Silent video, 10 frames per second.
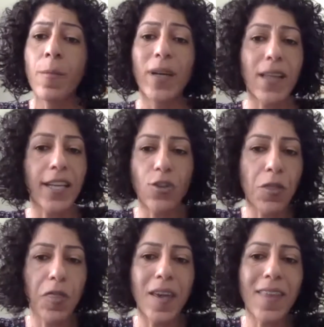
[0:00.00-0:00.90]
But I
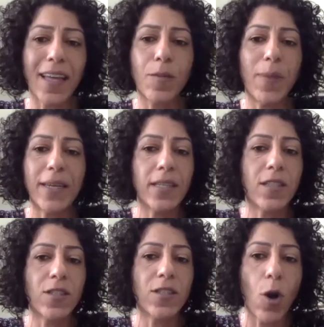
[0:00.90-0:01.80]
don't think that Bennett
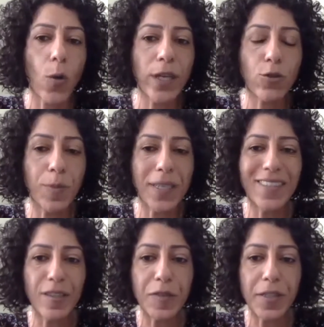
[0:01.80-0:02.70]
is going to be
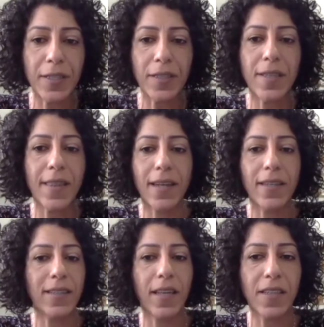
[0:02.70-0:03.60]
different than
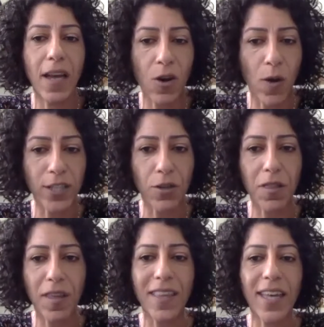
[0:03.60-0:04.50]
Netanyahu. I don't
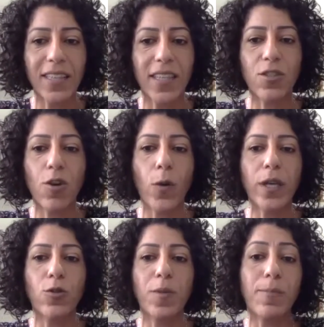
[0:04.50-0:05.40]
think that he's going
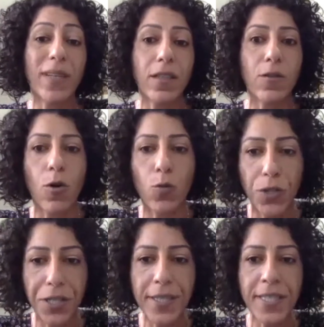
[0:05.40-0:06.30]
to be better or
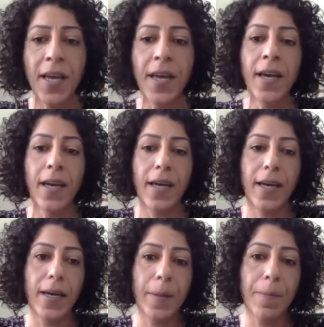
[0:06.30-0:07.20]
worse.
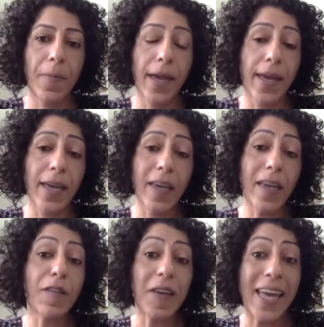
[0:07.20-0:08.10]

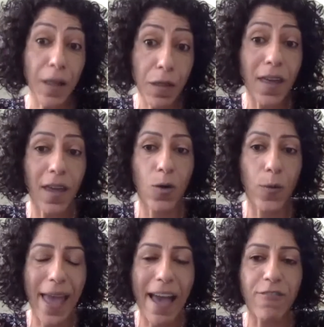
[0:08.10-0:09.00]
If anything,
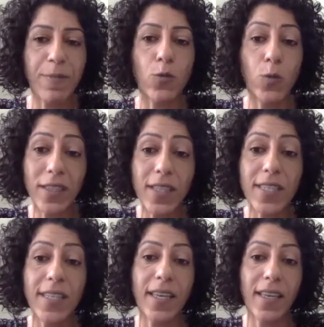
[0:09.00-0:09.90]
we have been
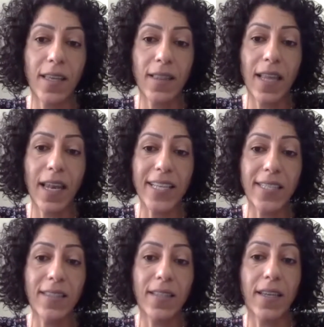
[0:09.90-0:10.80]
witnessing in the
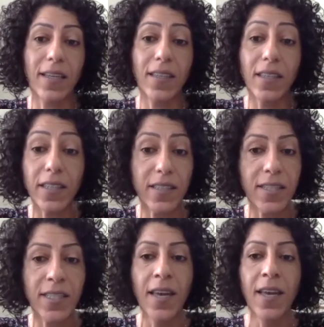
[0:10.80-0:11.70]
last
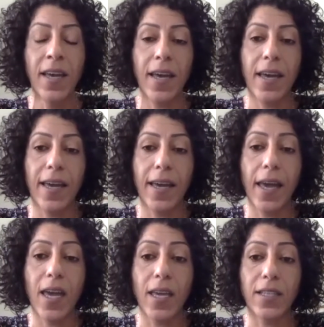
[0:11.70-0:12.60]
years
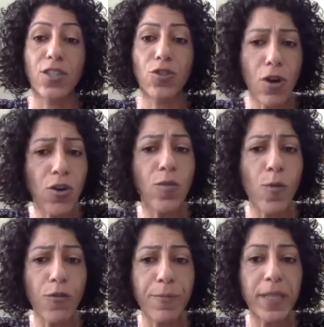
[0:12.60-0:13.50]
a strong
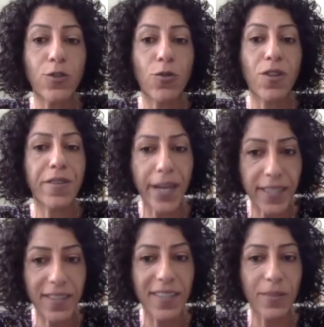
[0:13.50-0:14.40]
movement to the
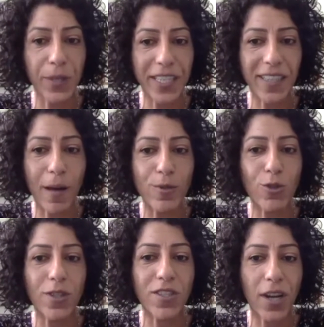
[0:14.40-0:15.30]
right when it comes
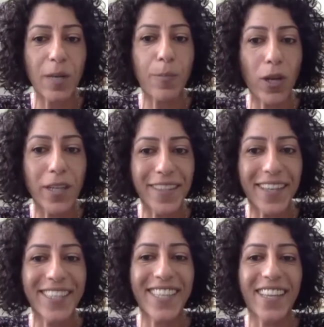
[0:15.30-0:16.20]
to Israeli
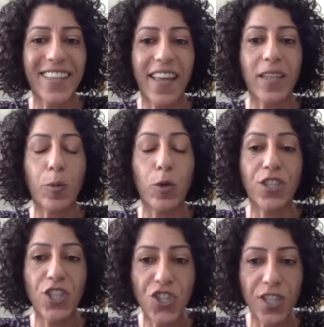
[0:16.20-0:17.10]
politics, and
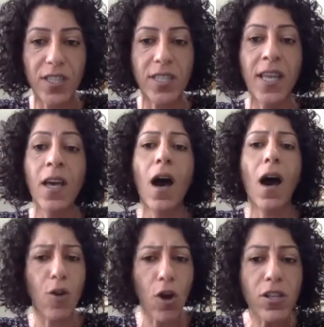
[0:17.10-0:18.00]
politicians
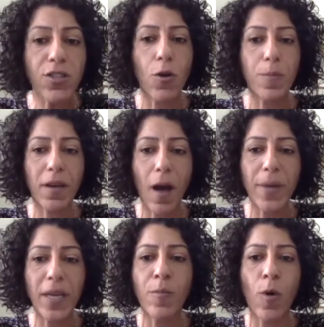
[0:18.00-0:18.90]
are also
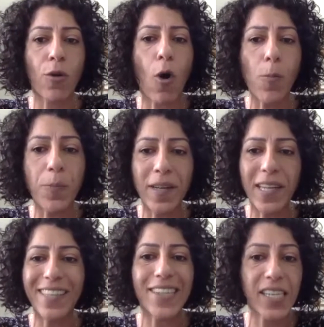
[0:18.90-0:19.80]
becoming more
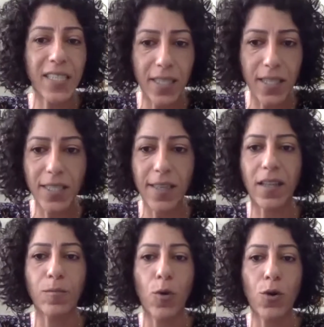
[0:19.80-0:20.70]
openly racist
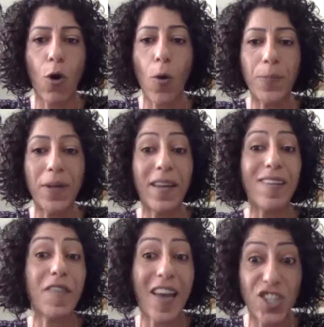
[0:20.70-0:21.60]
and more
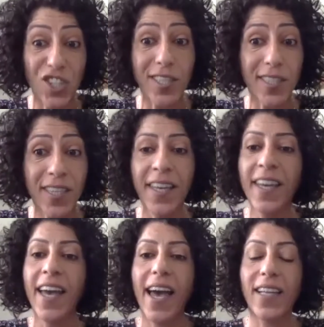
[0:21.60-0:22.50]
openly fascist.
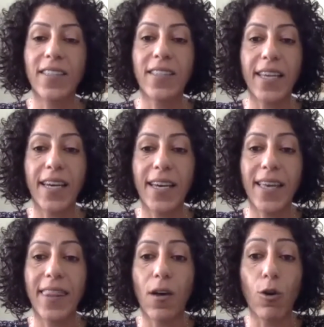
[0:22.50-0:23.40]
And
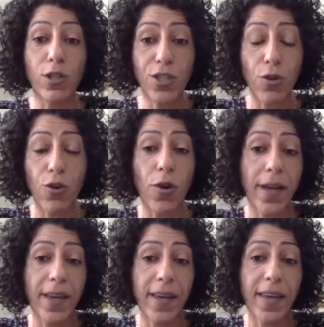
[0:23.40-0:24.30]
also
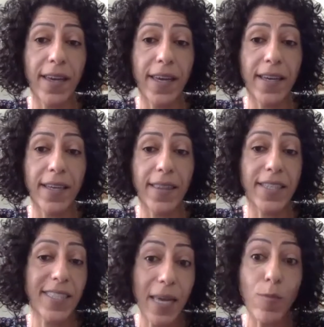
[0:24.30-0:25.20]

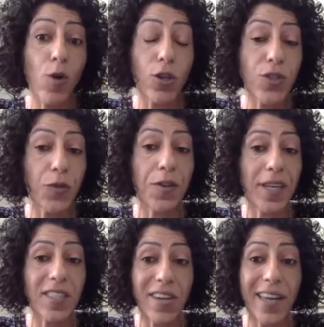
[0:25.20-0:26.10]
the same goes for
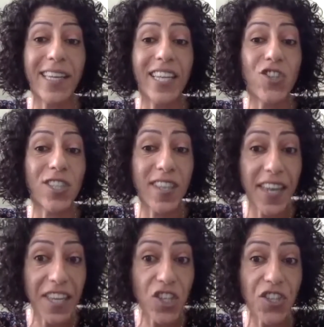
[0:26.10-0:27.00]
the Israeli
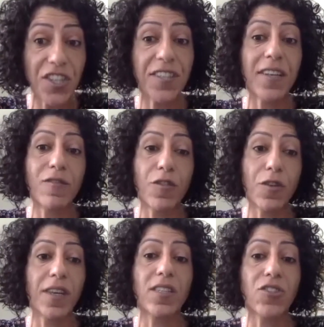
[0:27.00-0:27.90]
legislation and for
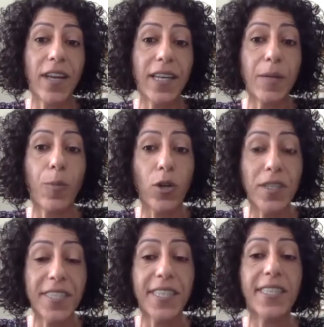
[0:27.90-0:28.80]
the Israeli
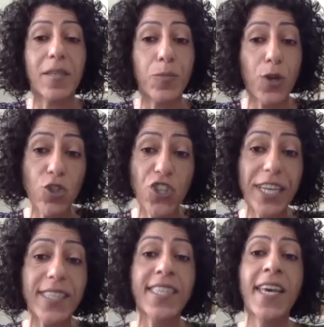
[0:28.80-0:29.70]
policies and
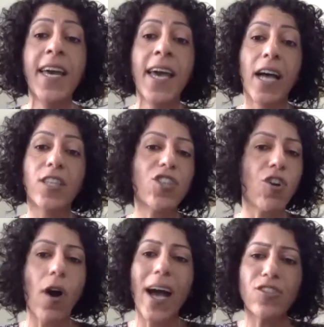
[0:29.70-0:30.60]
projects. And
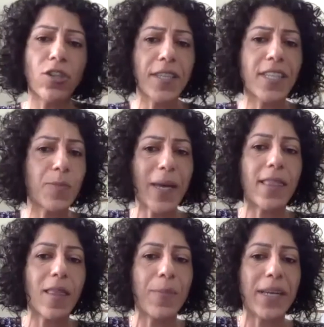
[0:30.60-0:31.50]
so I don't
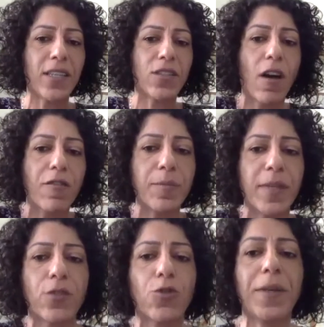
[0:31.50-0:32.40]
expect the Bennett
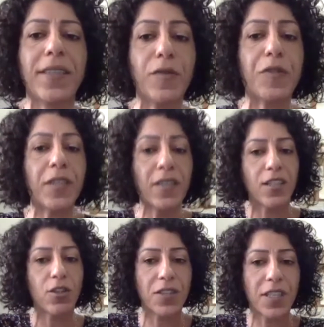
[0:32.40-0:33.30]
government to be different. I
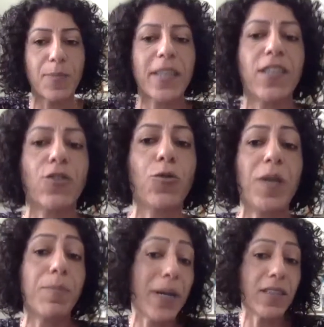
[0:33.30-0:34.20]
don't expect it to
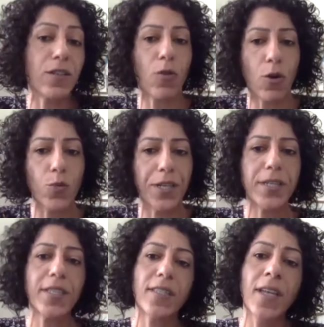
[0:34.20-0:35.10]
be better or worse.